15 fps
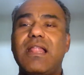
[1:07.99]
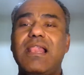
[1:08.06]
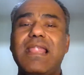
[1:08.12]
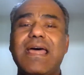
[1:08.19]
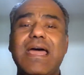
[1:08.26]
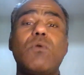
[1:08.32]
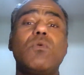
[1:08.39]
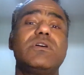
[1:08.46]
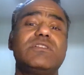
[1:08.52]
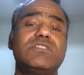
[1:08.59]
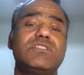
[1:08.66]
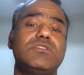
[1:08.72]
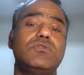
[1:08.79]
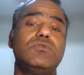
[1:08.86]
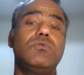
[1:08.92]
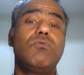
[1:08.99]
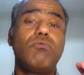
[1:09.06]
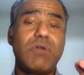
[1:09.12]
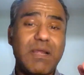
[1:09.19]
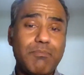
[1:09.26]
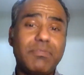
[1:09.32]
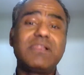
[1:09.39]
allow us to
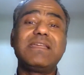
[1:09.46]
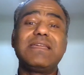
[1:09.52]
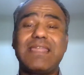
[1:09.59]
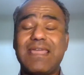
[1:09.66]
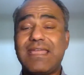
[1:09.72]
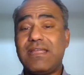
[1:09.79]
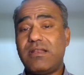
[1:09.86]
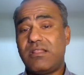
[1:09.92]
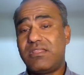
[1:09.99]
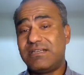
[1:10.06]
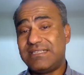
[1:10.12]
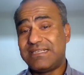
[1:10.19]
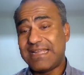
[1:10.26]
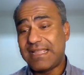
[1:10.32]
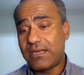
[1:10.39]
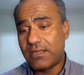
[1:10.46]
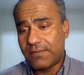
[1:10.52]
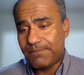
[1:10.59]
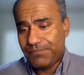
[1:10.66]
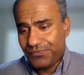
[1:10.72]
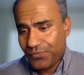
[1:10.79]
replicate the data.